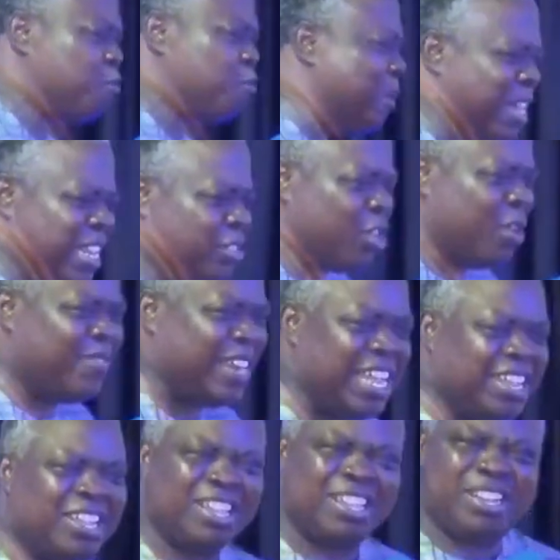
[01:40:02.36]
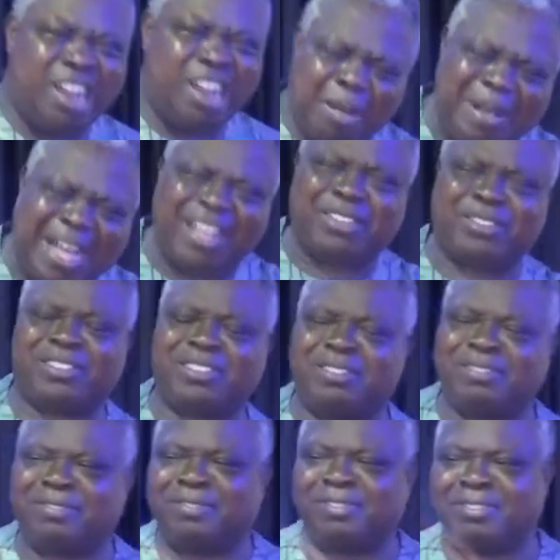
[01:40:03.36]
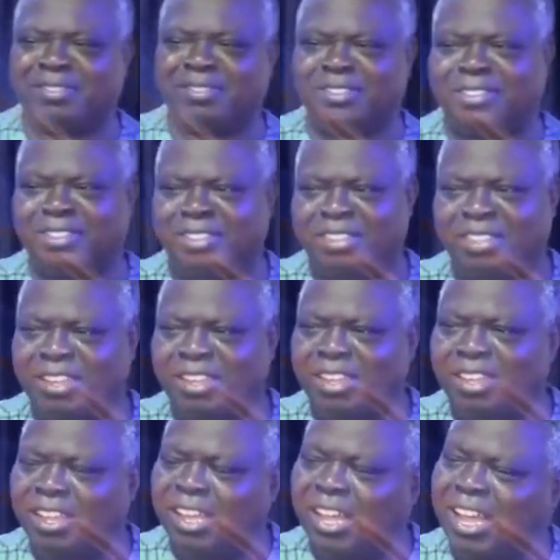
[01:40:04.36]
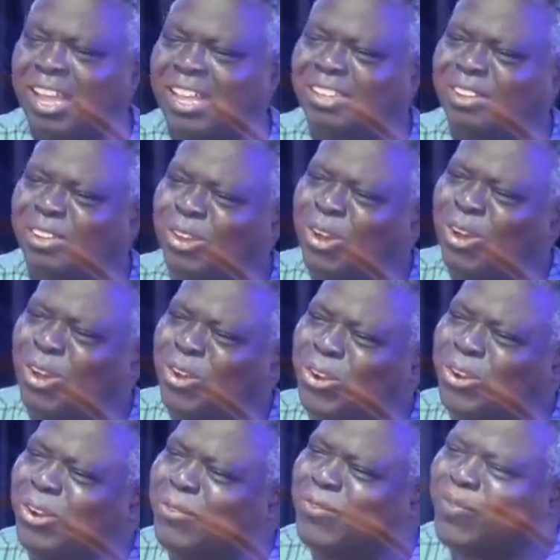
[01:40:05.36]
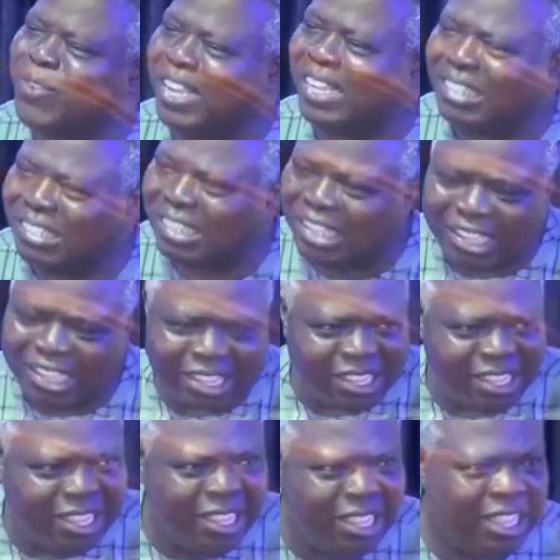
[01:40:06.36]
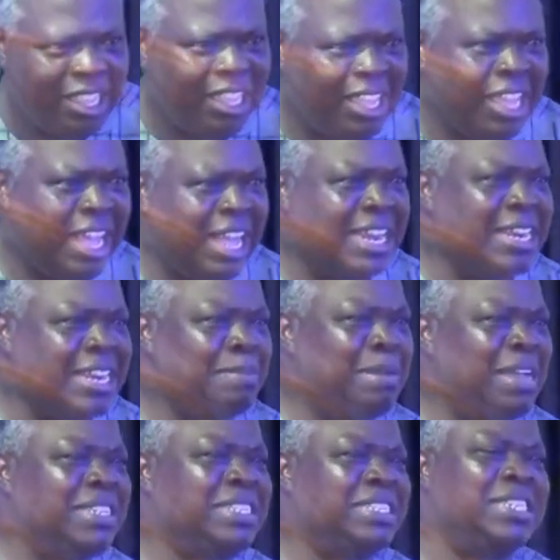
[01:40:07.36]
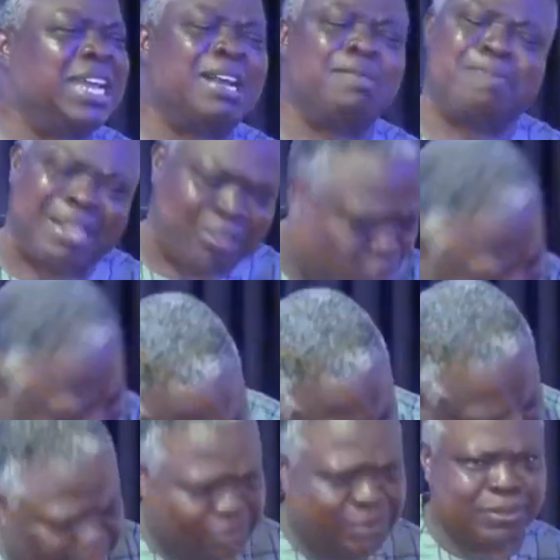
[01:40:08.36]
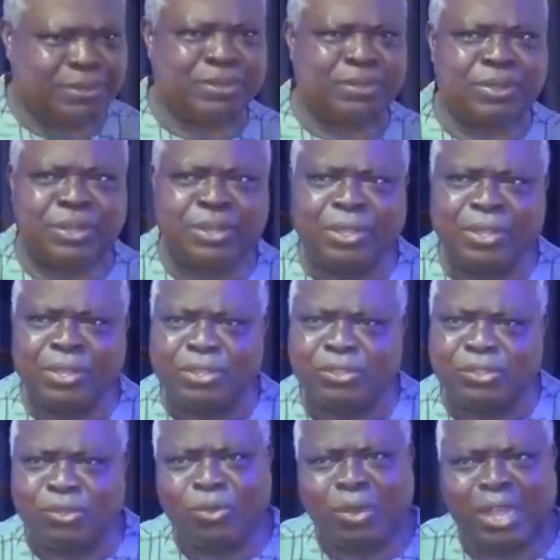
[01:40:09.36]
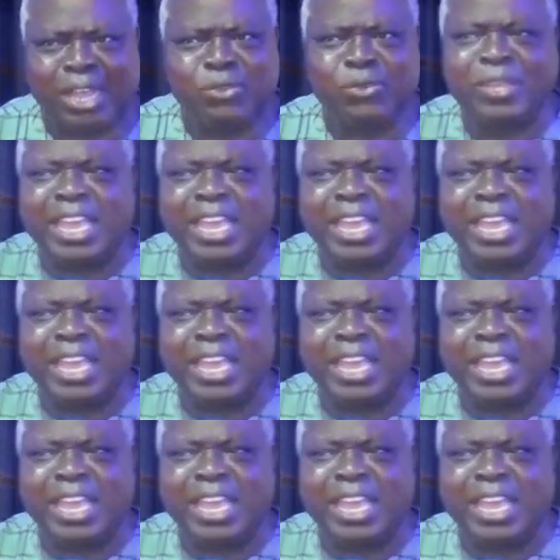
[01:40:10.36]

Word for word: spirit of death, come out! And God honored faith. And the man jacked back to life. So, are you